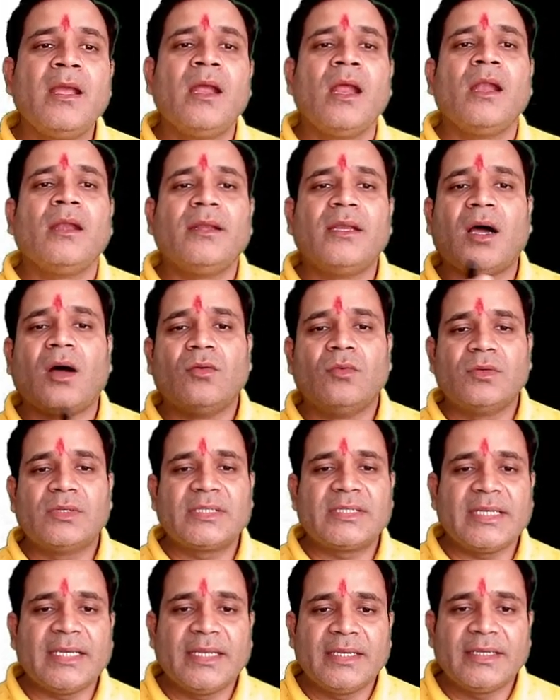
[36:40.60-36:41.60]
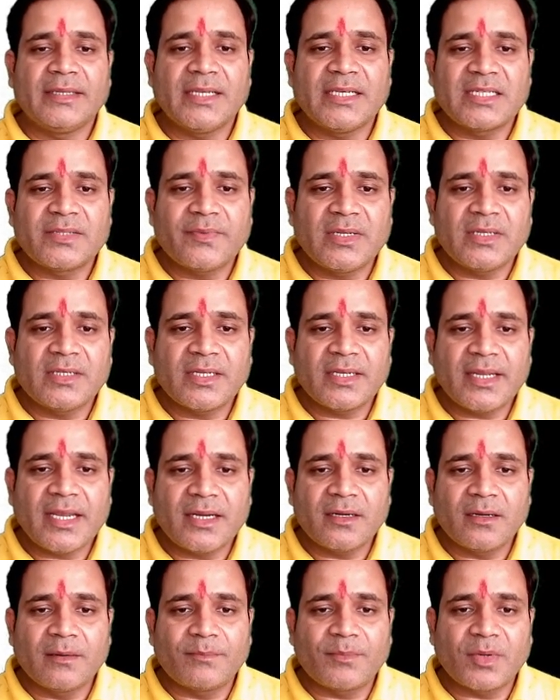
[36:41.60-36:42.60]
Now see, this one in the
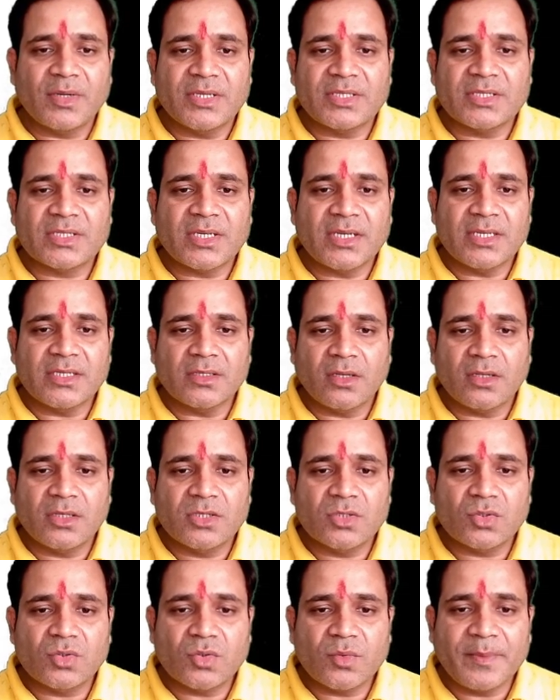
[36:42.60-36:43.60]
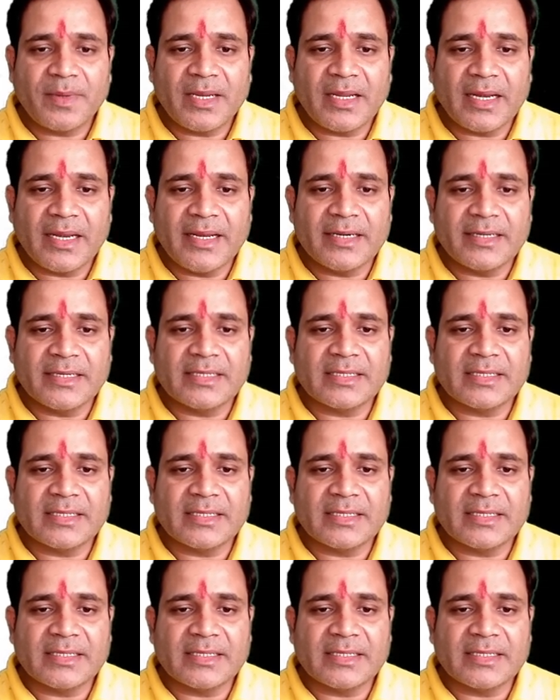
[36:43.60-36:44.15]
kingdom protista is also to be clear.